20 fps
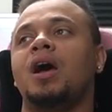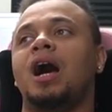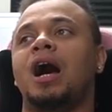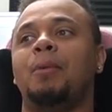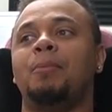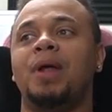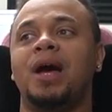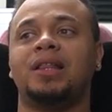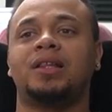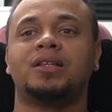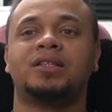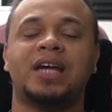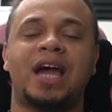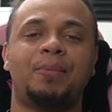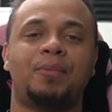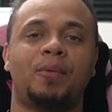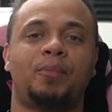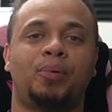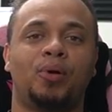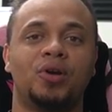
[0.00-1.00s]
I'm not the
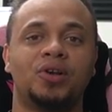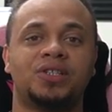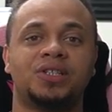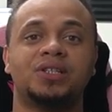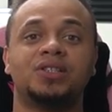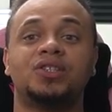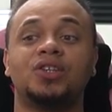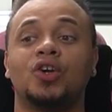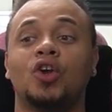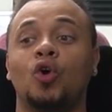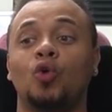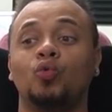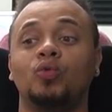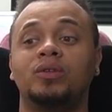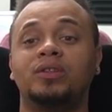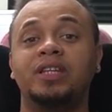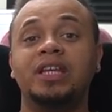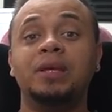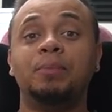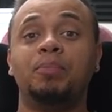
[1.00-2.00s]
type of person to go
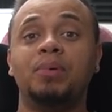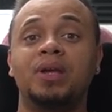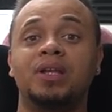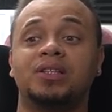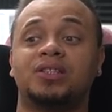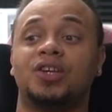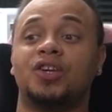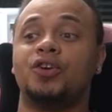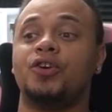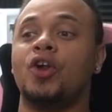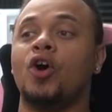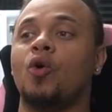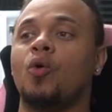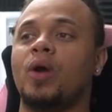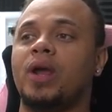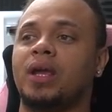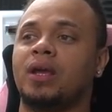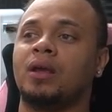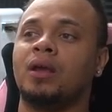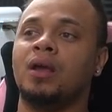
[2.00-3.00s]
deep into
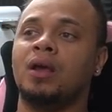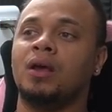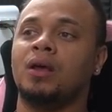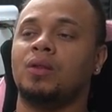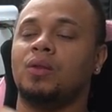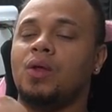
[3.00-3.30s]
knowing